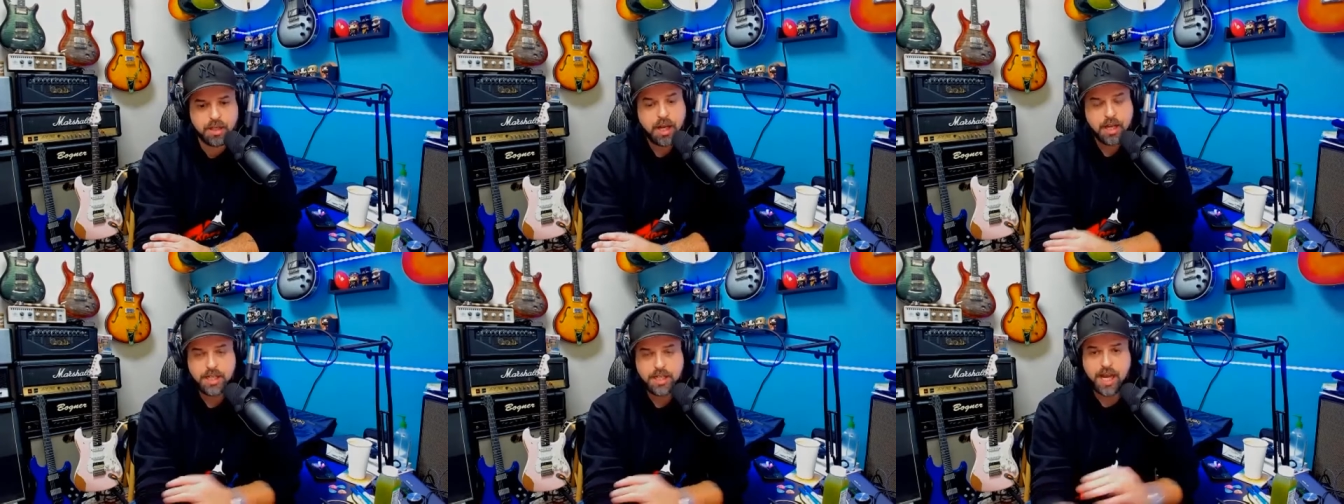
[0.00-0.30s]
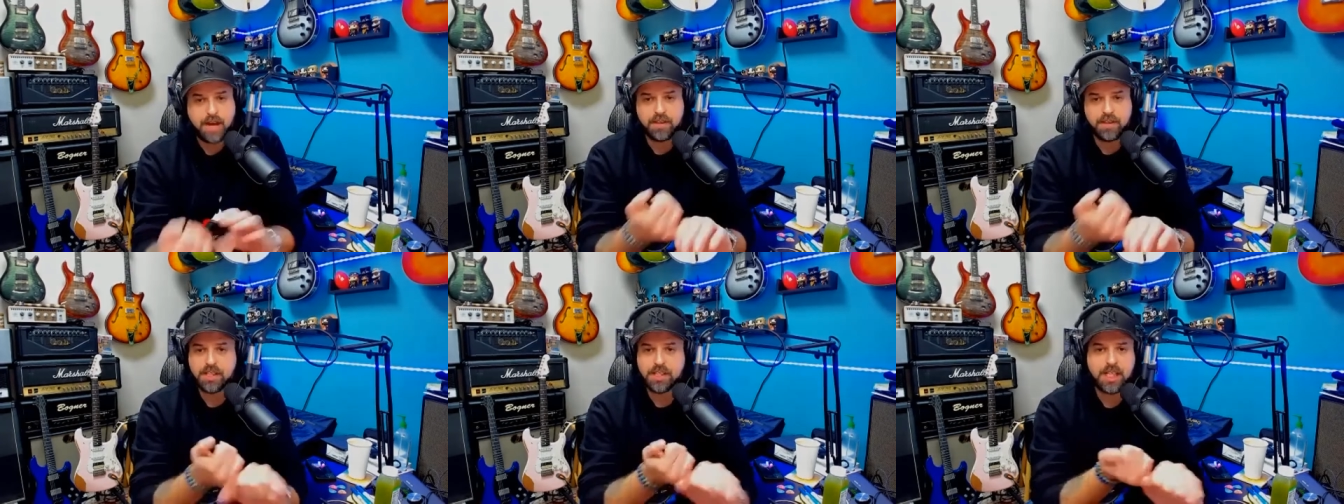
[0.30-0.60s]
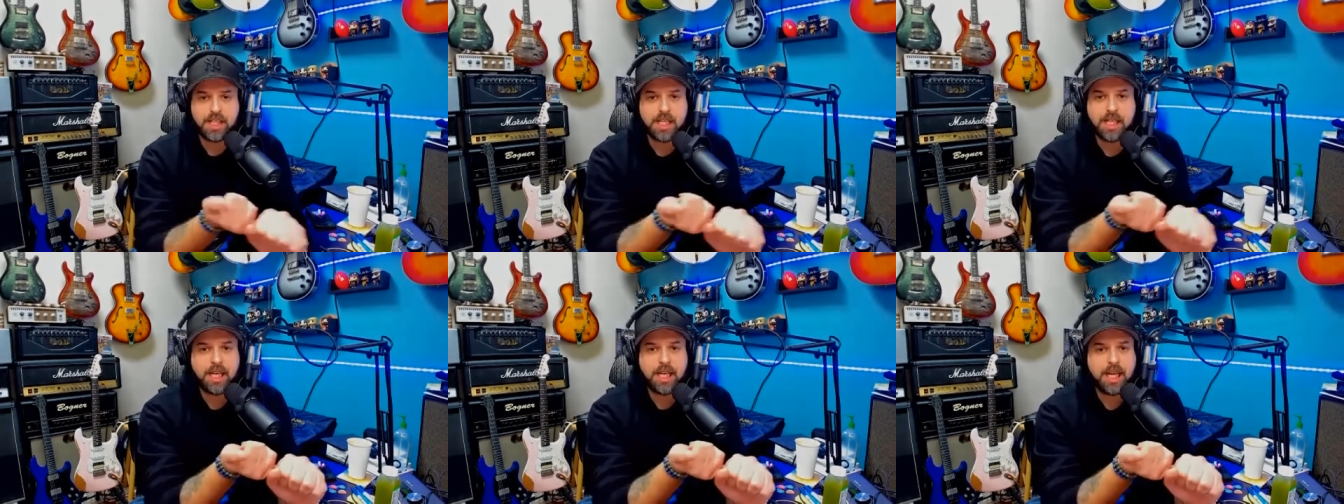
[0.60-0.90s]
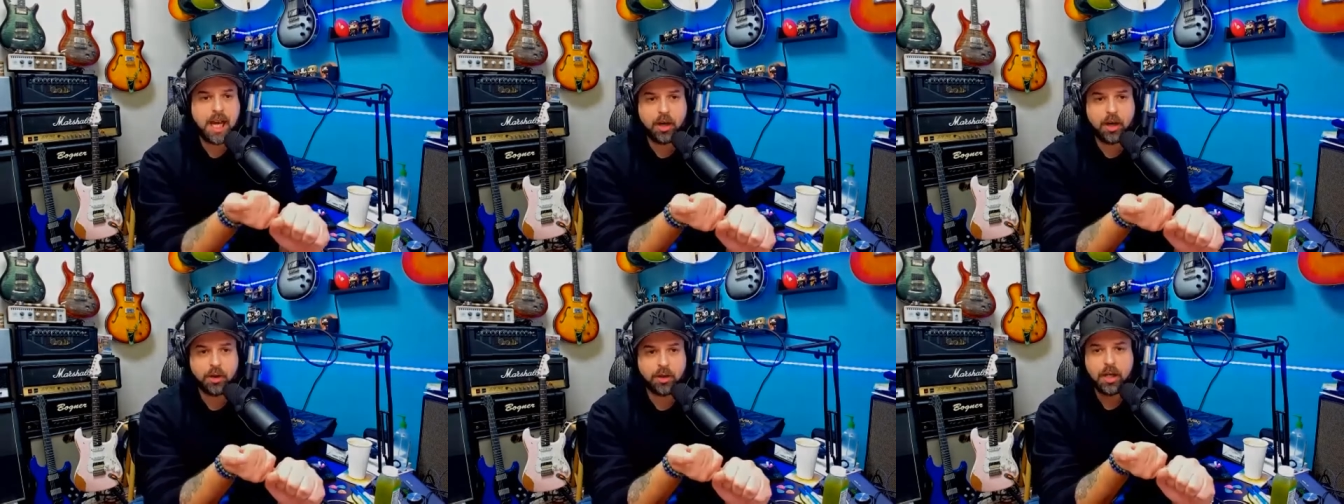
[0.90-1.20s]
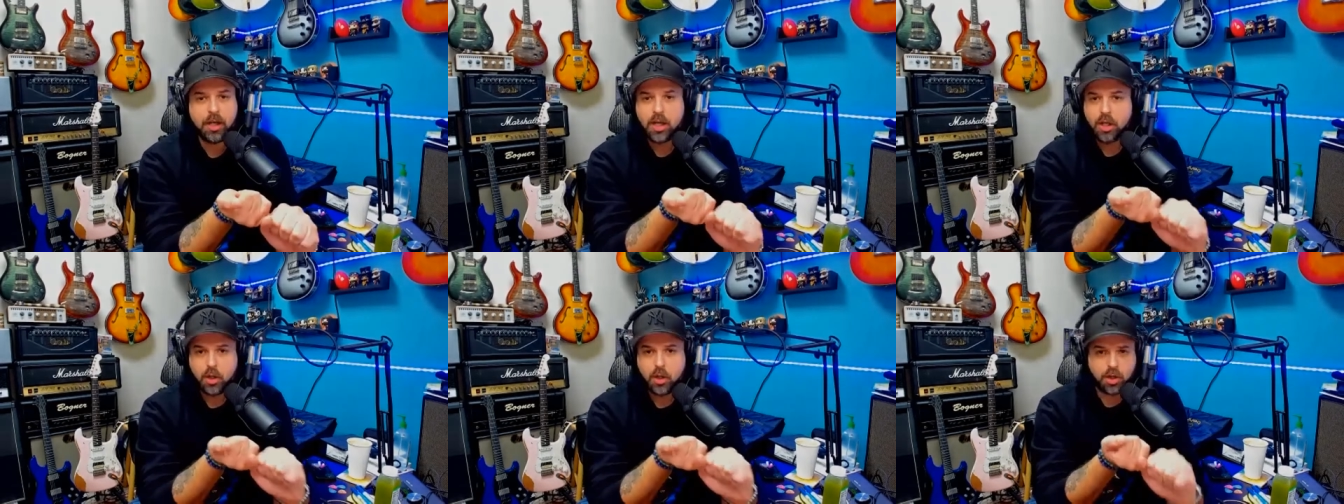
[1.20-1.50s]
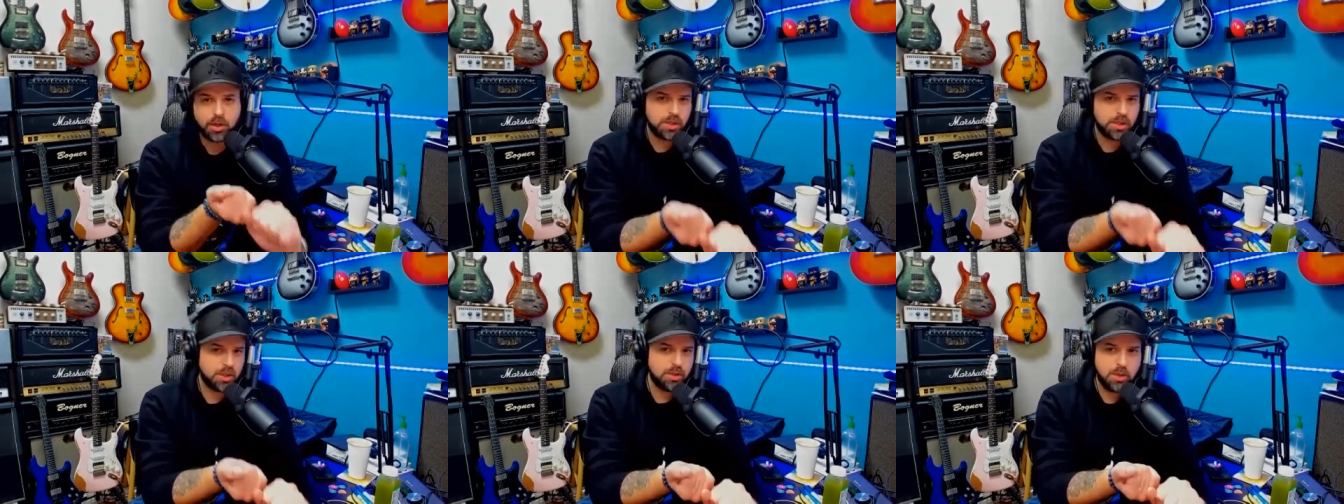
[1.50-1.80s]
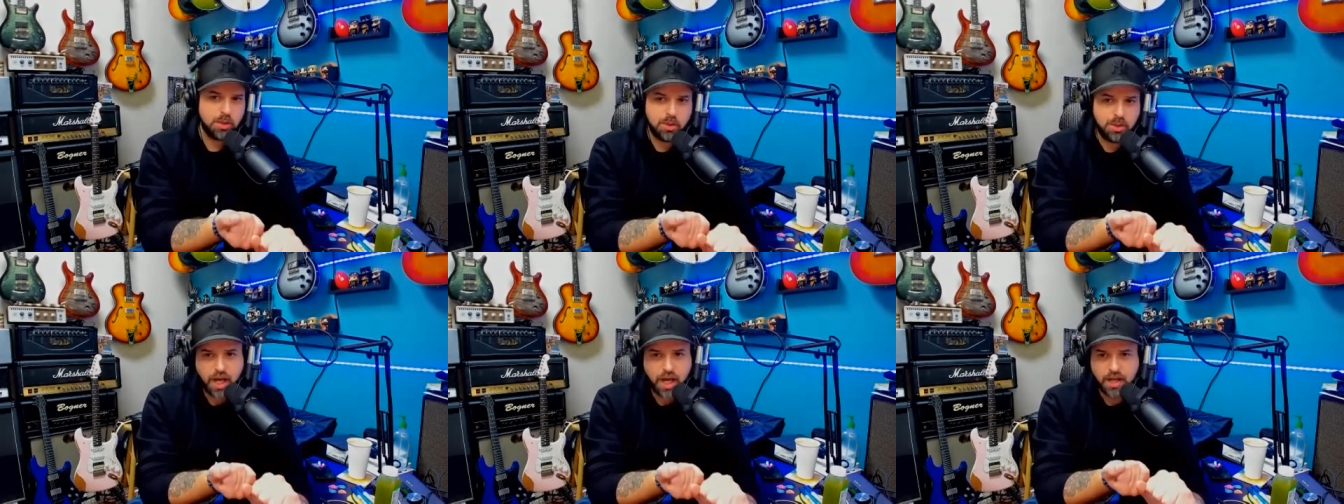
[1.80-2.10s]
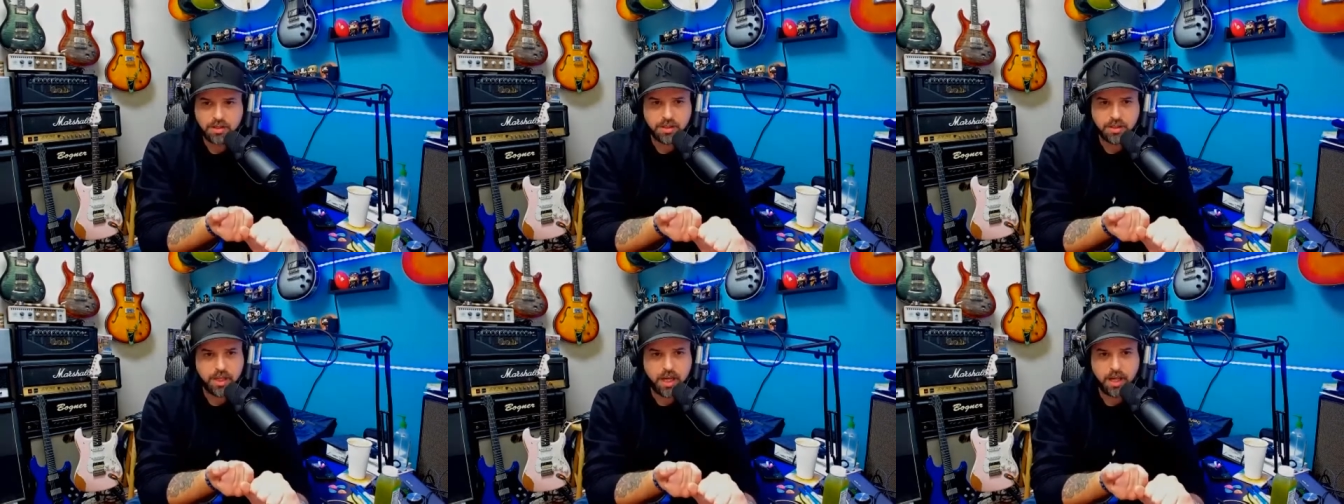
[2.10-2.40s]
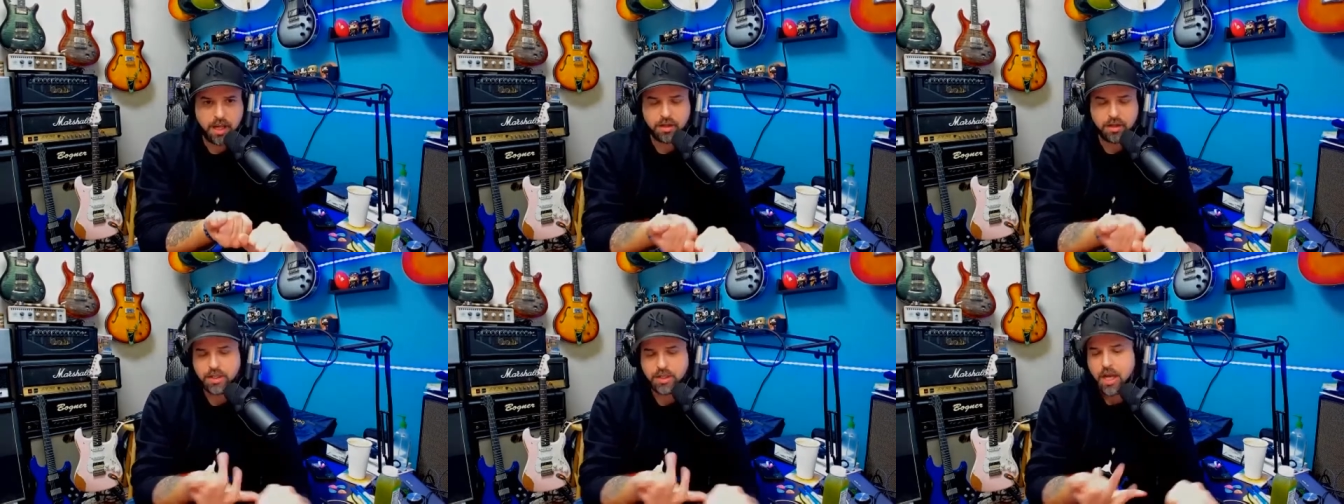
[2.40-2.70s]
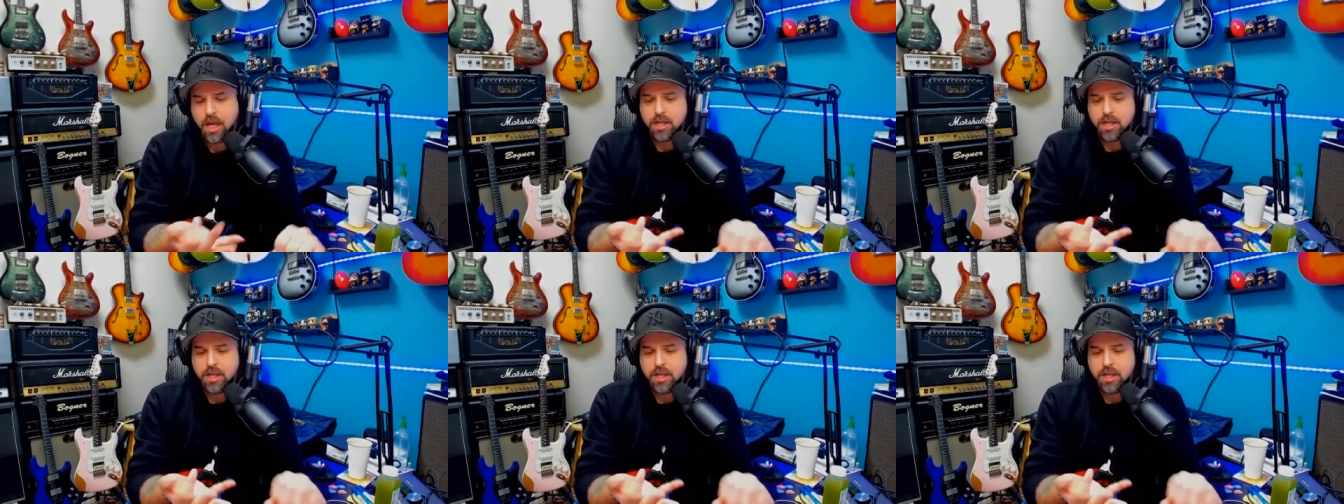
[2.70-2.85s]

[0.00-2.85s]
to have a CD out cost you $2,000.